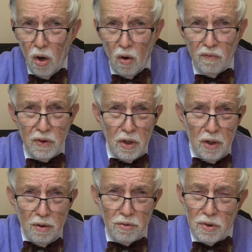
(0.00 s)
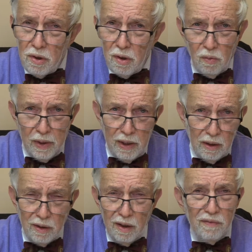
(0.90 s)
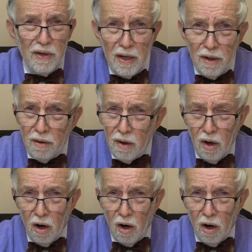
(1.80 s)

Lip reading: Over the years that we live here,